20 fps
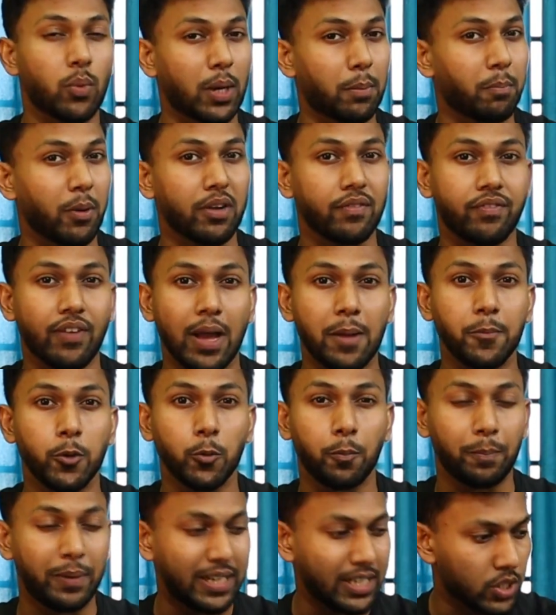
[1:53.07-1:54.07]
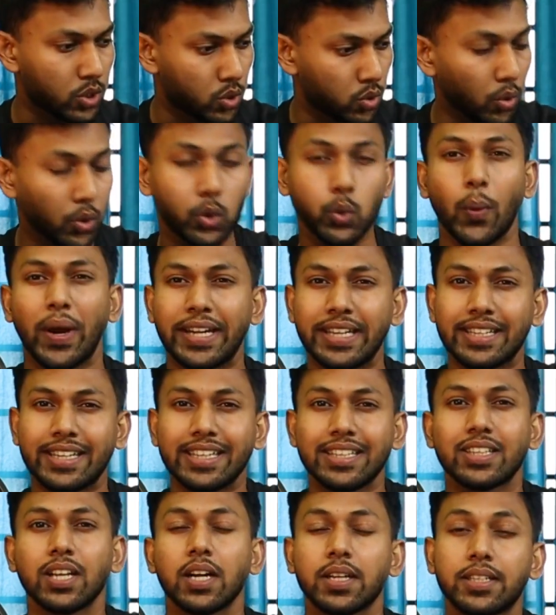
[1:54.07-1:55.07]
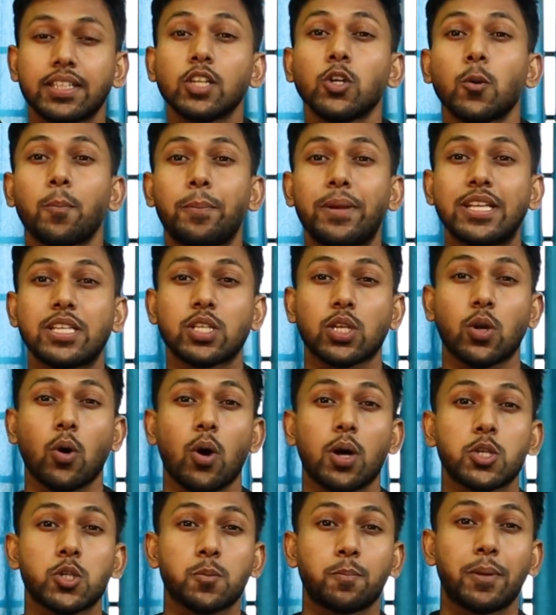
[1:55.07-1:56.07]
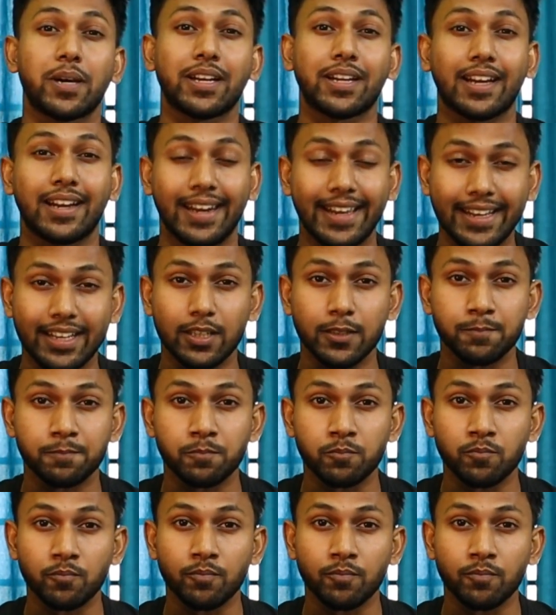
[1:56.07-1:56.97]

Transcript: 1.5 rupees to 20, 30 rupees cost per click?